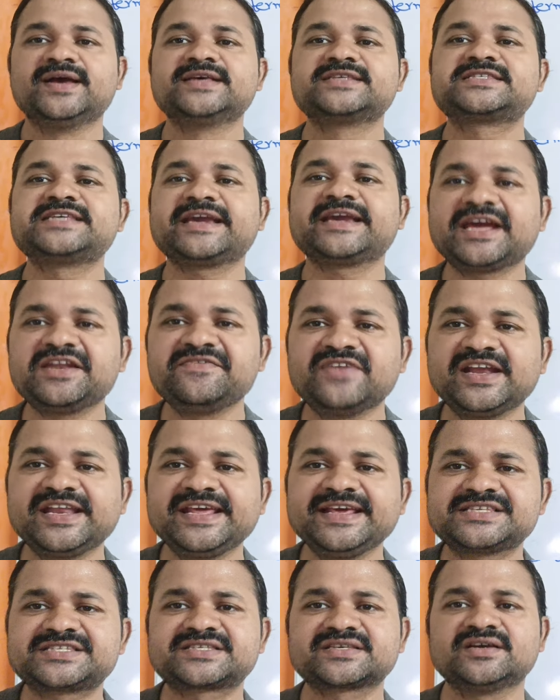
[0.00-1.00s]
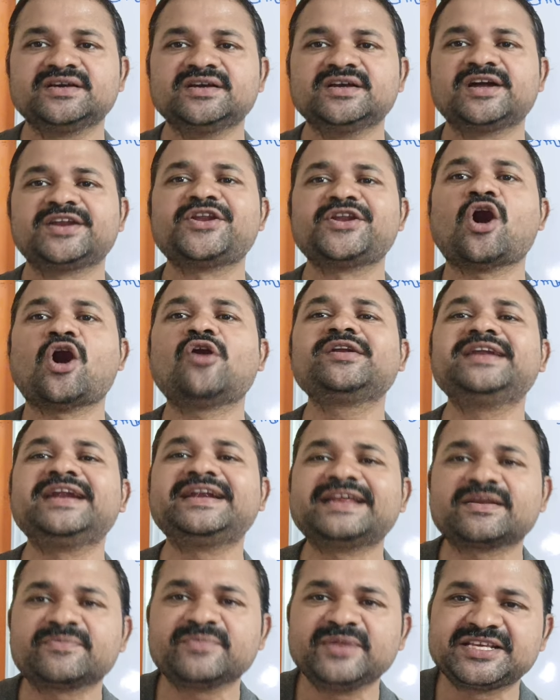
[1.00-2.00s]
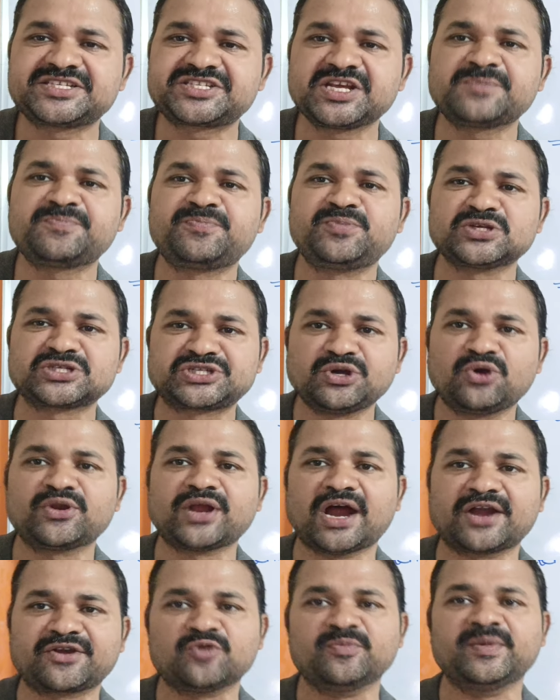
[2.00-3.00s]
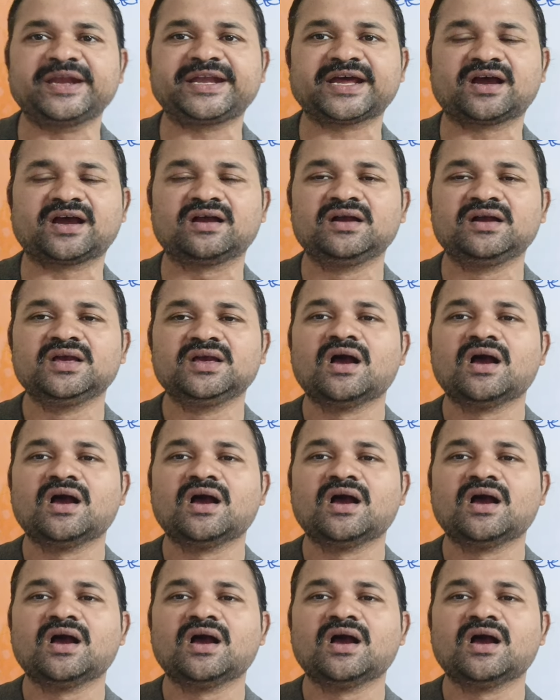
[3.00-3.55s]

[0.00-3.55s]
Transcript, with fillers: Second one is non-deterministic pushdown automata.